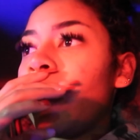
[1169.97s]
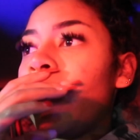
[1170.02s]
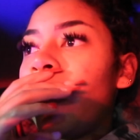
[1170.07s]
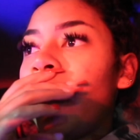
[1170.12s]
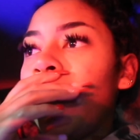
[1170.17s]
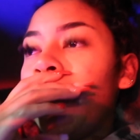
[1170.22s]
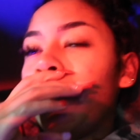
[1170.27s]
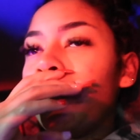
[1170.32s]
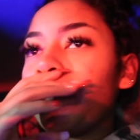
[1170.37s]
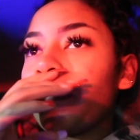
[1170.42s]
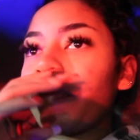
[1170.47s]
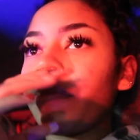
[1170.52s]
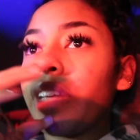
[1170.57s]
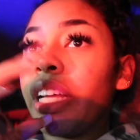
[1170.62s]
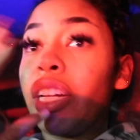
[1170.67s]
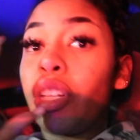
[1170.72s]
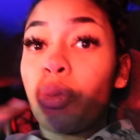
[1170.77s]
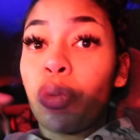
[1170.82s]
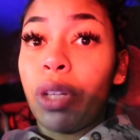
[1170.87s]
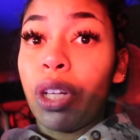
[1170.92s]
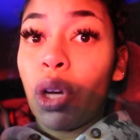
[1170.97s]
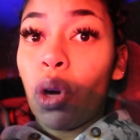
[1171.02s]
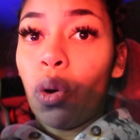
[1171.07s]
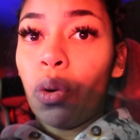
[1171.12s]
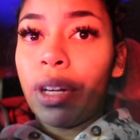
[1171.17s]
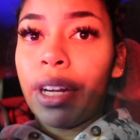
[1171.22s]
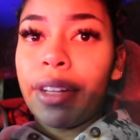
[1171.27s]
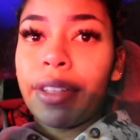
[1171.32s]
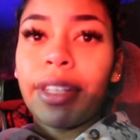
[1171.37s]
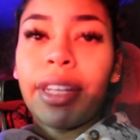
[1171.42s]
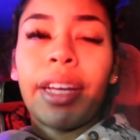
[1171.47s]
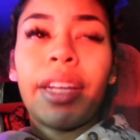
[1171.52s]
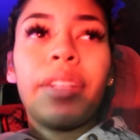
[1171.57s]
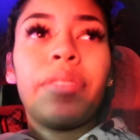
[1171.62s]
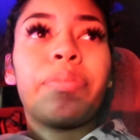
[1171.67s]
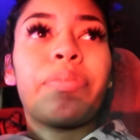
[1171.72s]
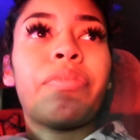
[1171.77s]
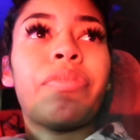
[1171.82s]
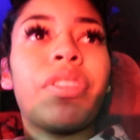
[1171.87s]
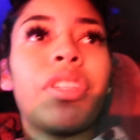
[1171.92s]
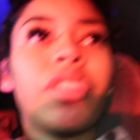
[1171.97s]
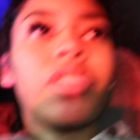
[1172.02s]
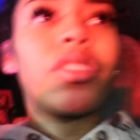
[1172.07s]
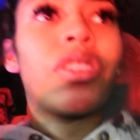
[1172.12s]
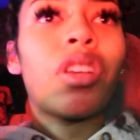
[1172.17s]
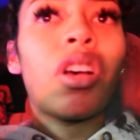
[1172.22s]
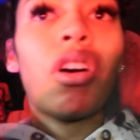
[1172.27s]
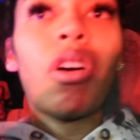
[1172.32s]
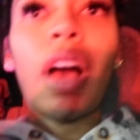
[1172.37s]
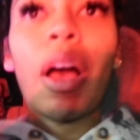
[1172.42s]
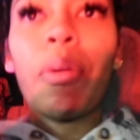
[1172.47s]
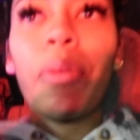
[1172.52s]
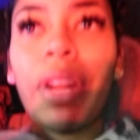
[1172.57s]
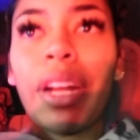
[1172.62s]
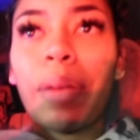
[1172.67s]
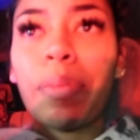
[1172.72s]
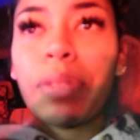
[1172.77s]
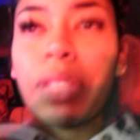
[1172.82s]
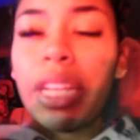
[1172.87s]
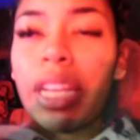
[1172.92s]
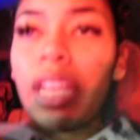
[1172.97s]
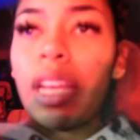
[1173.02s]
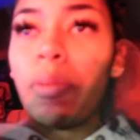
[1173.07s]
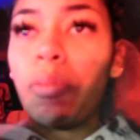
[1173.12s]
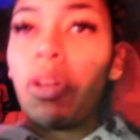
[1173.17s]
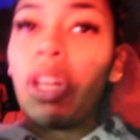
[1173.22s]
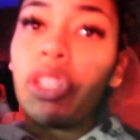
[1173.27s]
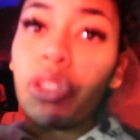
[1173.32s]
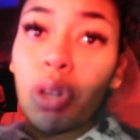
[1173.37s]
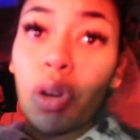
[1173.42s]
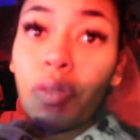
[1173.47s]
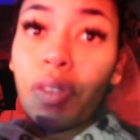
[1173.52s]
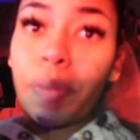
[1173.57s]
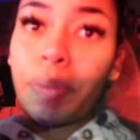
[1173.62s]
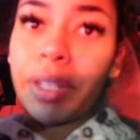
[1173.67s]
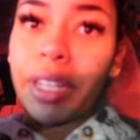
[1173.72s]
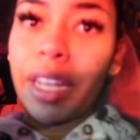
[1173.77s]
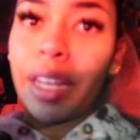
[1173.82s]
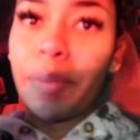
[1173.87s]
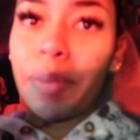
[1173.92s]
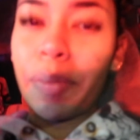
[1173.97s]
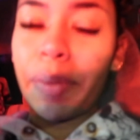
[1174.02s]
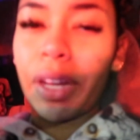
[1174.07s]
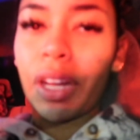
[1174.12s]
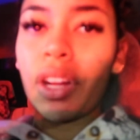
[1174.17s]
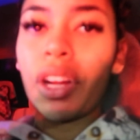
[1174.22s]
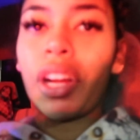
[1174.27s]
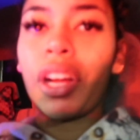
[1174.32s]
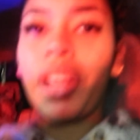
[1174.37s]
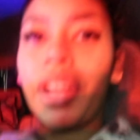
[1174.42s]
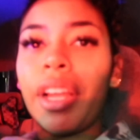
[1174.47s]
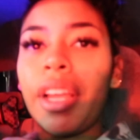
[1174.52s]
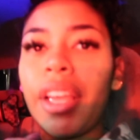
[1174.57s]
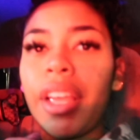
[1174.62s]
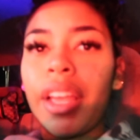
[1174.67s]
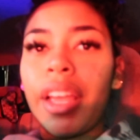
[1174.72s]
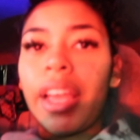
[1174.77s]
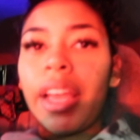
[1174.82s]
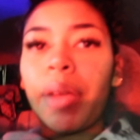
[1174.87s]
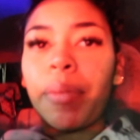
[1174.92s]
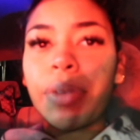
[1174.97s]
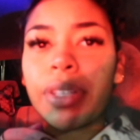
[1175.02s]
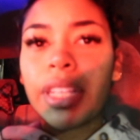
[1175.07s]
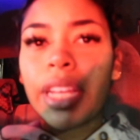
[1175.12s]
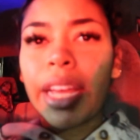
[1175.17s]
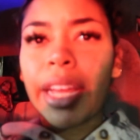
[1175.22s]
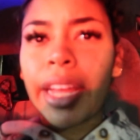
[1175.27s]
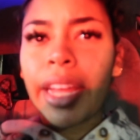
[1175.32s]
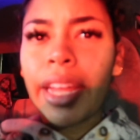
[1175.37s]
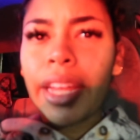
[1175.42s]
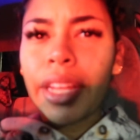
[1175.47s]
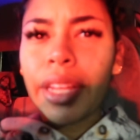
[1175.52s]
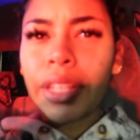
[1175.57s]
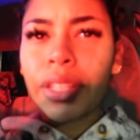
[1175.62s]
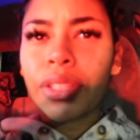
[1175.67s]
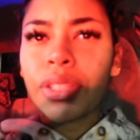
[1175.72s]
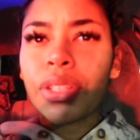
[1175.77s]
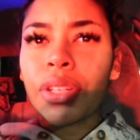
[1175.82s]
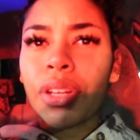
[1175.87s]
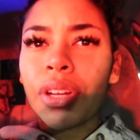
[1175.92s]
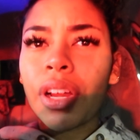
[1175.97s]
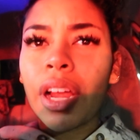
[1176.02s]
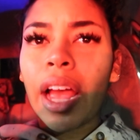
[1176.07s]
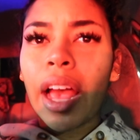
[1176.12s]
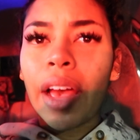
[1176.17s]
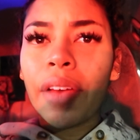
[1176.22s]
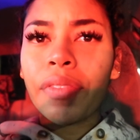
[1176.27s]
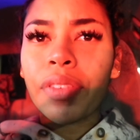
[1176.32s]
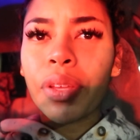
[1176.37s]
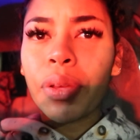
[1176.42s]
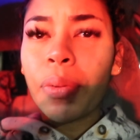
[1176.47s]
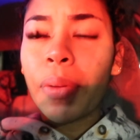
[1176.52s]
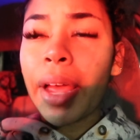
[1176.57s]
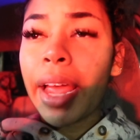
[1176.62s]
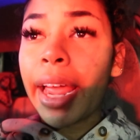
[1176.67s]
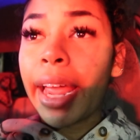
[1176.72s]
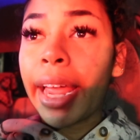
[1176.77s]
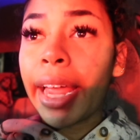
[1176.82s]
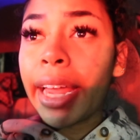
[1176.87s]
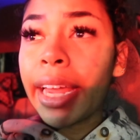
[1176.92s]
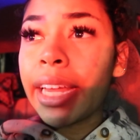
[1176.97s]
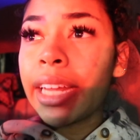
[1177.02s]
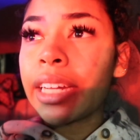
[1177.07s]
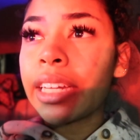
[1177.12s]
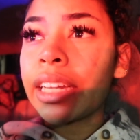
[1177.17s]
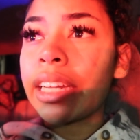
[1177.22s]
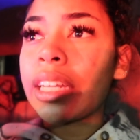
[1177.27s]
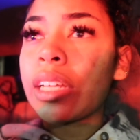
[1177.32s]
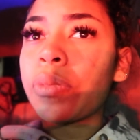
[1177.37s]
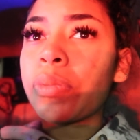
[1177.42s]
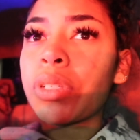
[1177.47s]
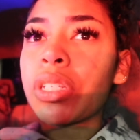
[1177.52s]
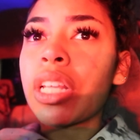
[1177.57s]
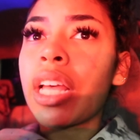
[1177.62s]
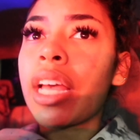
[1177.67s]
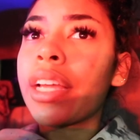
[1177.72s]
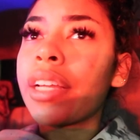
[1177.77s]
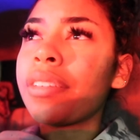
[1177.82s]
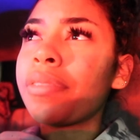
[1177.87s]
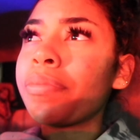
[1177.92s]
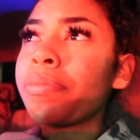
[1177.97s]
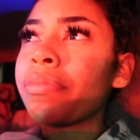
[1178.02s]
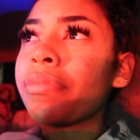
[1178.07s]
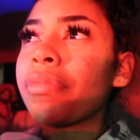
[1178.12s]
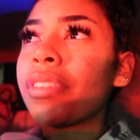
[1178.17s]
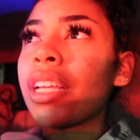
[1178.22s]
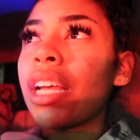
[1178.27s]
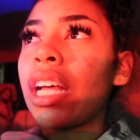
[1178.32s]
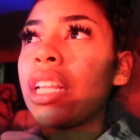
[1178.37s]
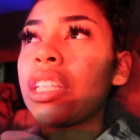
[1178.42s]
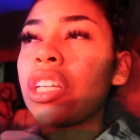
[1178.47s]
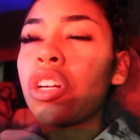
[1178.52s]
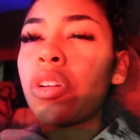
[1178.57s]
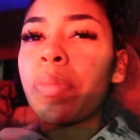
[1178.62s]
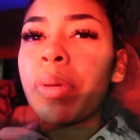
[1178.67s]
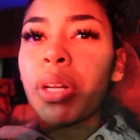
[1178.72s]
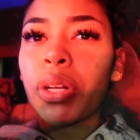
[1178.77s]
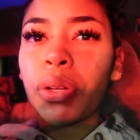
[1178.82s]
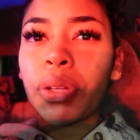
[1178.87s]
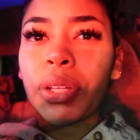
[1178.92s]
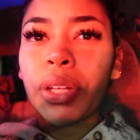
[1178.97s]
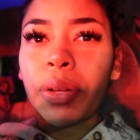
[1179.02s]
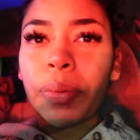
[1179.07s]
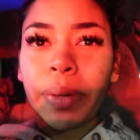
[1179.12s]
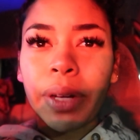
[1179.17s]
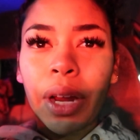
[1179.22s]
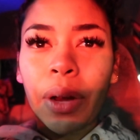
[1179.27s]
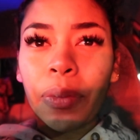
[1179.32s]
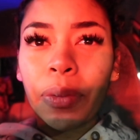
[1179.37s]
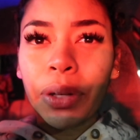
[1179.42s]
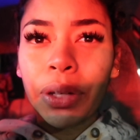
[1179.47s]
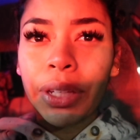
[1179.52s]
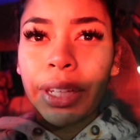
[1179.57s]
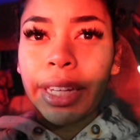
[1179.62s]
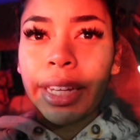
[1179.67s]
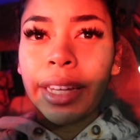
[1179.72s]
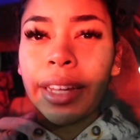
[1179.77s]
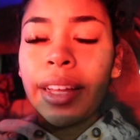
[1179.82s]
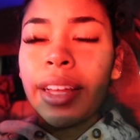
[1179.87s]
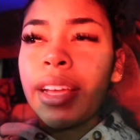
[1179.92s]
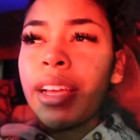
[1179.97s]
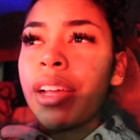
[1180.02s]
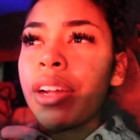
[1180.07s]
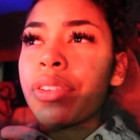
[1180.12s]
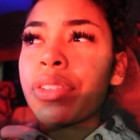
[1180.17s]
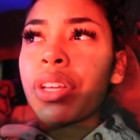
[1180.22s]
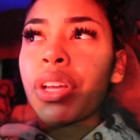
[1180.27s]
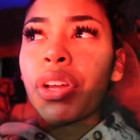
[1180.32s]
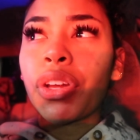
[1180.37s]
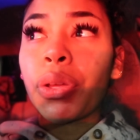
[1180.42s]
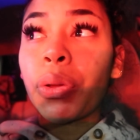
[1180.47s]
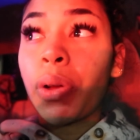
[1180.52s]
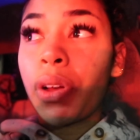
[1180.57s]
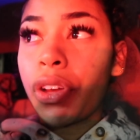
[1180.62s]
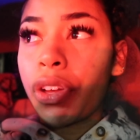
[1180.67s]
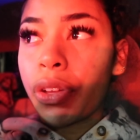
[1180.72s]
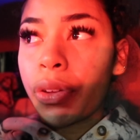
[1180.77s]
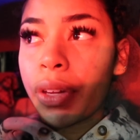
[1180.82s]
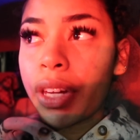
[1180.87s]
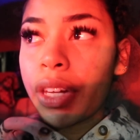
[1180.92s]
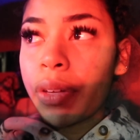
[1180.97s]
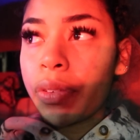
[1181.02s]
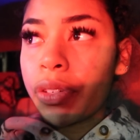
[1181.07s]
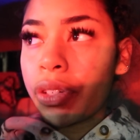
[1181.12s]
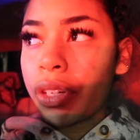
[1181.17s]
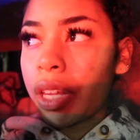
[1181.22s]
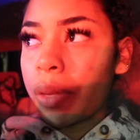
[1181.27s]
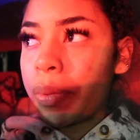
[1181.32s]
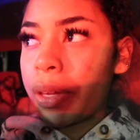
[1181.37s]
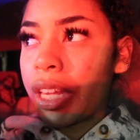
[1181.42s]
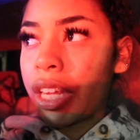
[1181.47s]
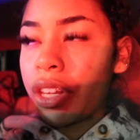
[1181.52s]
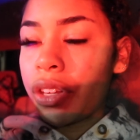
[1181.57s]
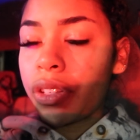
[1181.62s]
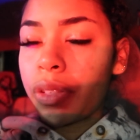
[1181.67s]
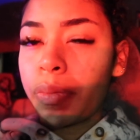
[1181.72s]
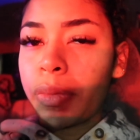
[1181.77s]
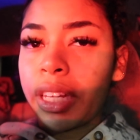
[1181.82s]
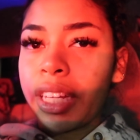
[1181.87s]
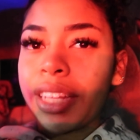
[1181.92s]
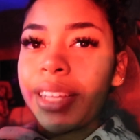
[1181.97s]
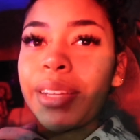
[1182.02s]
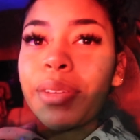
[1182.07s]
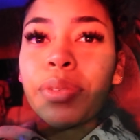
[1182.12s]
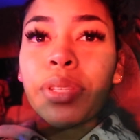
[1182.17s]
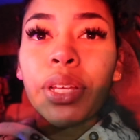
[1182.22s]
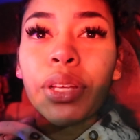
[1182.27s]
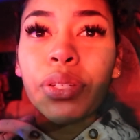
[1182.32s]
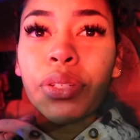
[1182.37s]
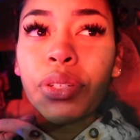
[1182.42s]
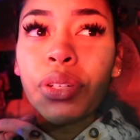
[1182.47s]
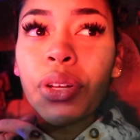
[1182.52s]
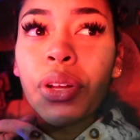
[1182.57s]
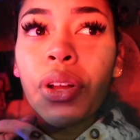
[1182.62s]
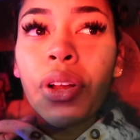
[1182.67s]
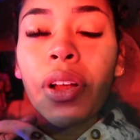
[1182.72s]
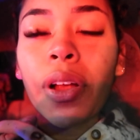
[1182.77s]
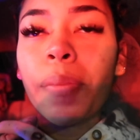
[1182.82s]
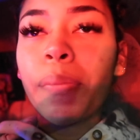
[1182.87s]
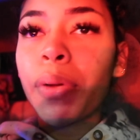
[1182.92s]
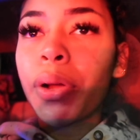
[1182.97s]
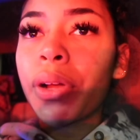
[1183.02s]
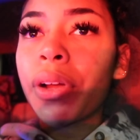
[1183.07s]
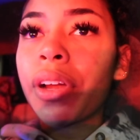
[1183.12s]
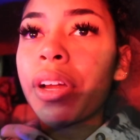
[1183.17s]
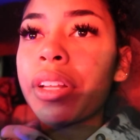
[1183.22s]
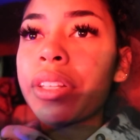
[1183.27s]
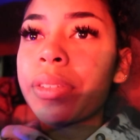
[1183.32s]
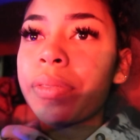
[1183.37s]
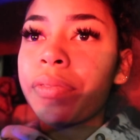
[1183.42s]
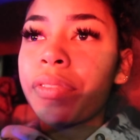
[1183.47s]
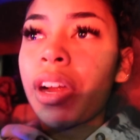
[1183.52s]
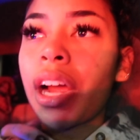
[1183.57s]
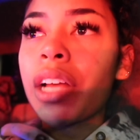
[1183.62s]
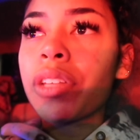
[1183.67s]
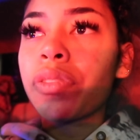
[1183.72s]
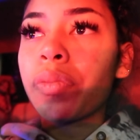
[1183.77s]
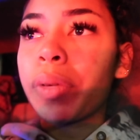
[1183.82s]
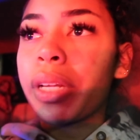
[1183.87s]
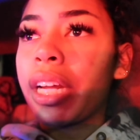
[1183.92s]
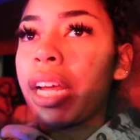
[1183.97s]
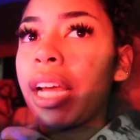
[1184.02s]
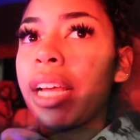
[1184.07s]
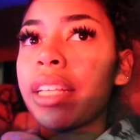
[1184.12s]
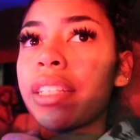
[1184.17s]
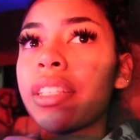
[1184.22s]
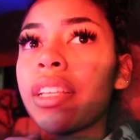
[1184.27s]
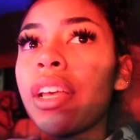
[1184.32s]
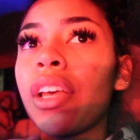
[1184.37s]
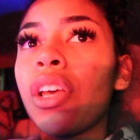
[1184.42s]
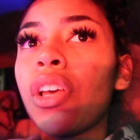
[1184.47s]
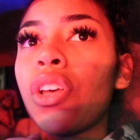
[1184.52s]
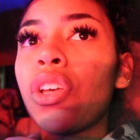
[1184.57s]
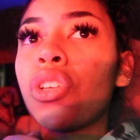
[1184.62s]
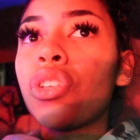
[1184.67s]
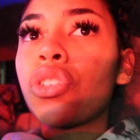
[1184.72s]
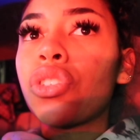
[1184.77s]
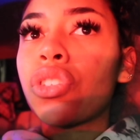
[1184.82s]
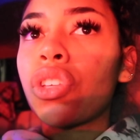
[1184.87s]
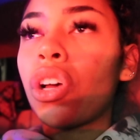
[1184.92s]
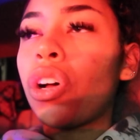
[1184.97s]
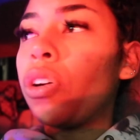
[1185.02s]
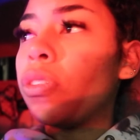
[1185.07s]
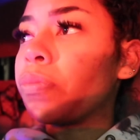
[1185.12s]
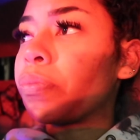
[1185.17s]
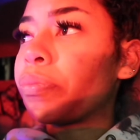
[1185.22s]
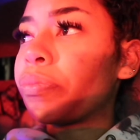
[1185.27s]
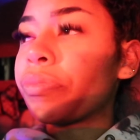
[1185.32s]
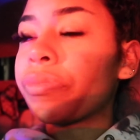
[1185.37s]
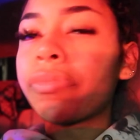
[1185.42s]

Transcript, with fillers: um, and it's really cold outside so i went up to him well i drove up to him in my car and was like hey sir have you ate and he was like mm, a little bit earlier but not really i was like are you hungry would you like me to get you something to eat he was like sure a burger and some fries would be nice so